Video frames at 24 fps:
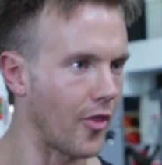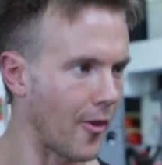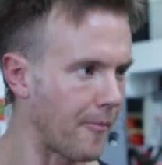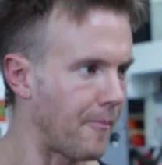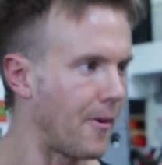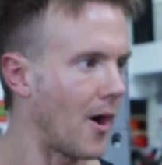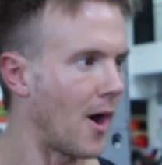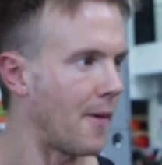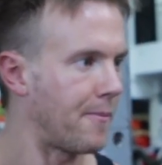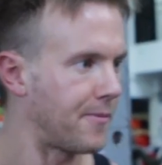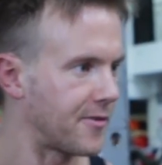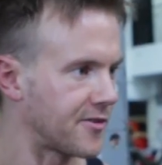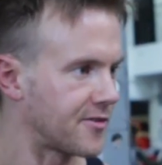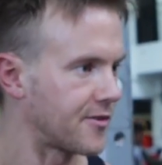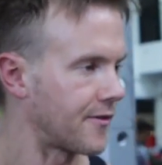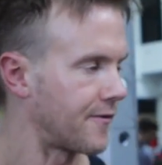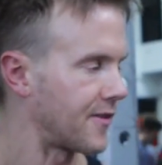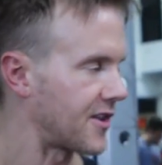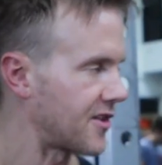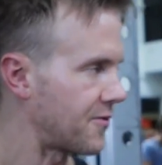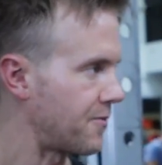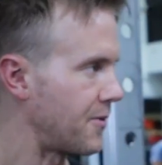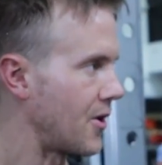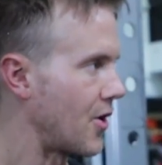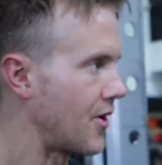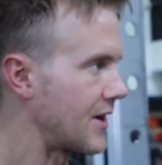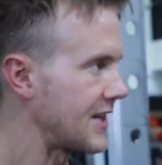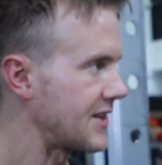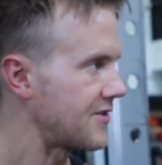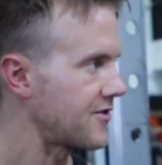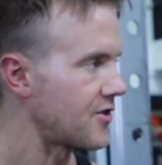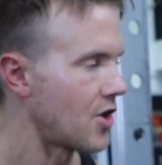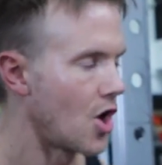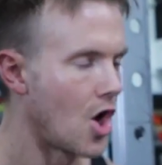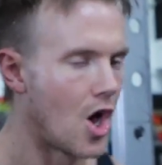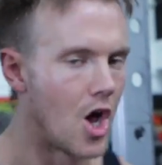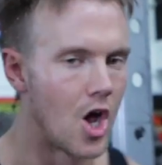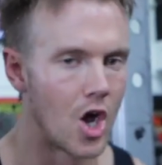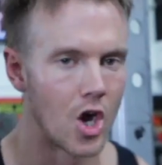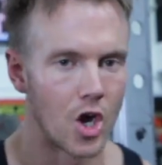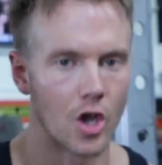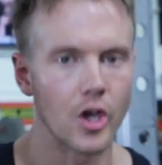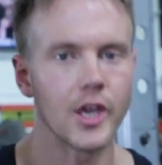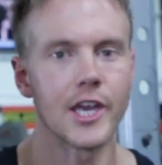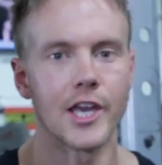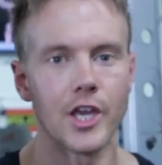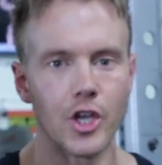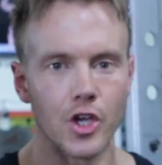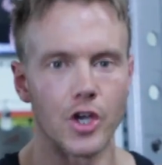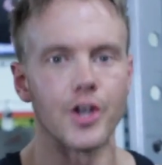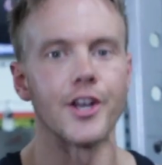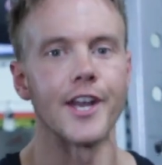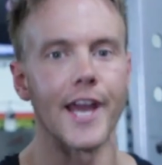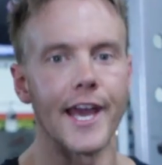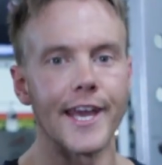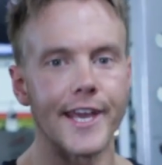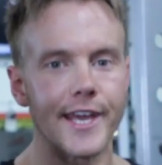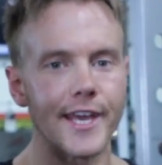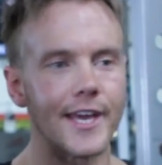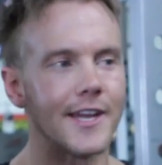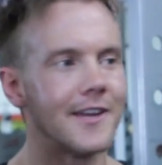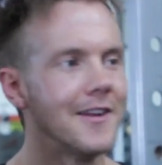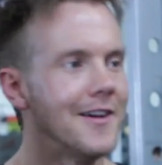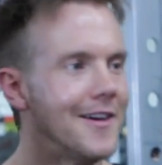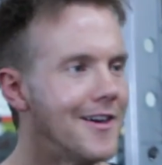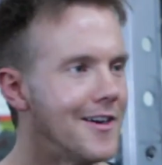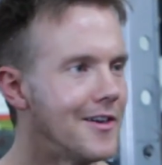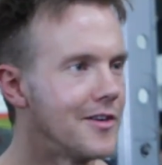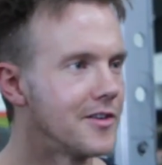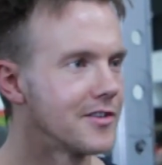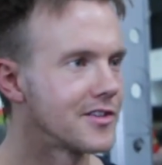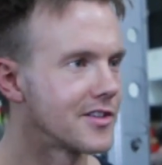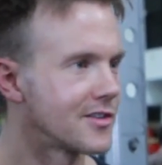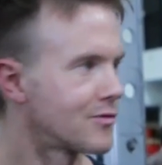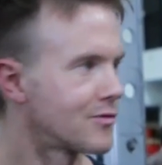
the purpose of, let's be honest, looking good naked, which is